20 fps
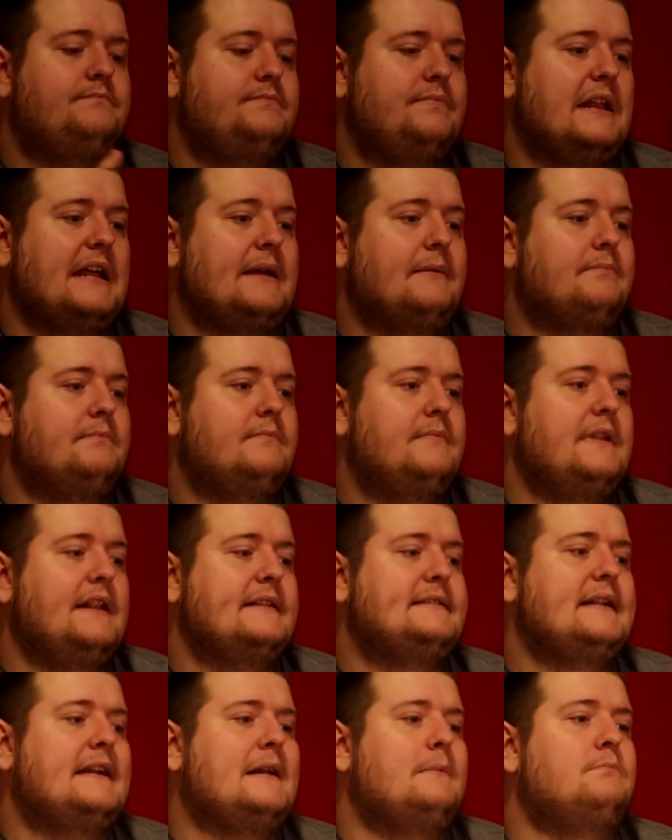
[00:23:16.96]
like,
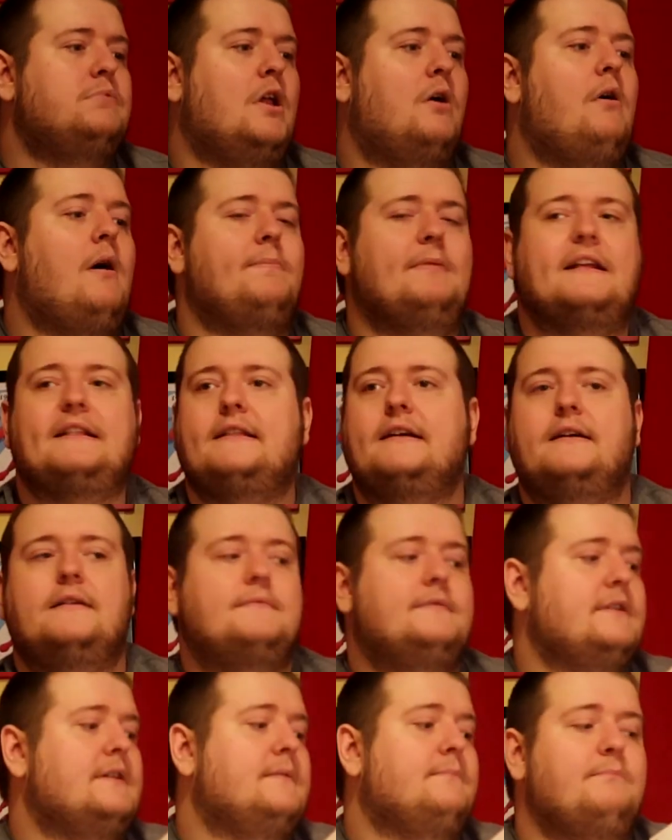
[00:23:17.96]
it's not a blow up like
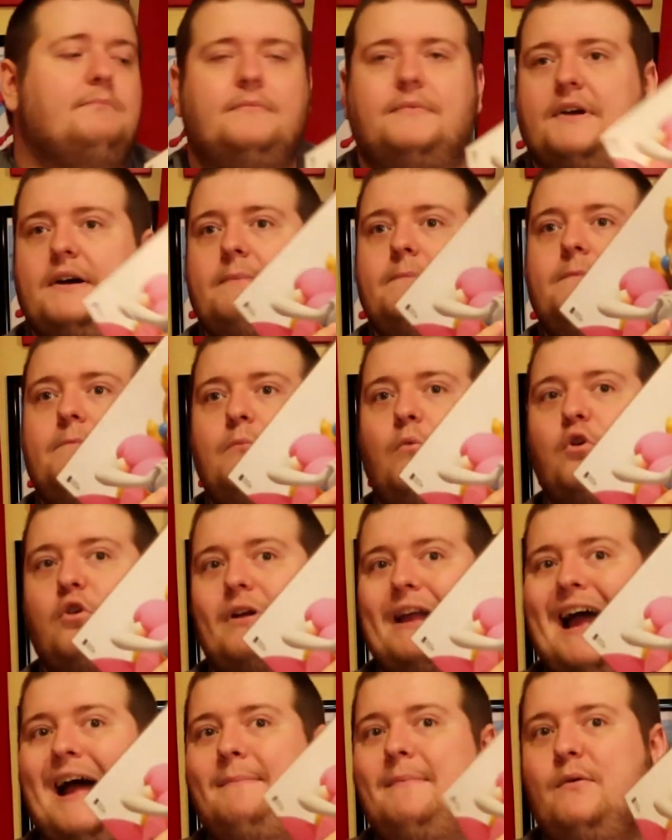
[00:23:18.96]
the Mortal
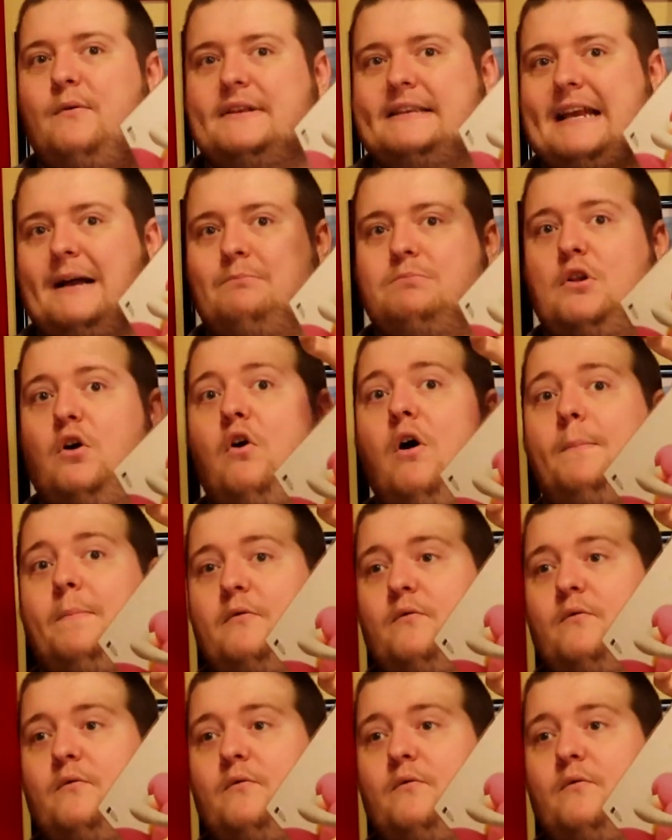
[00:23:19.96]
Kombat one's like a blow up